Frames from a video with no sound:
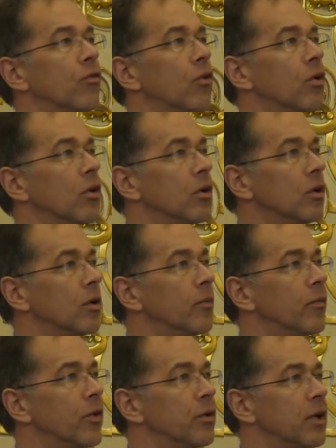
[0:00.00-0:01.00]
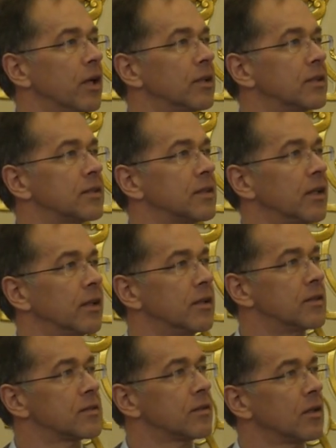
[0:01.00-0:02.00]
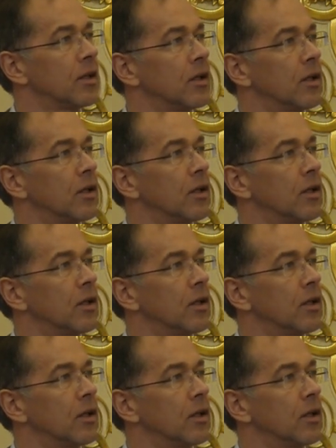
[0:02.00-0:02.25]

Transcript: for the United States.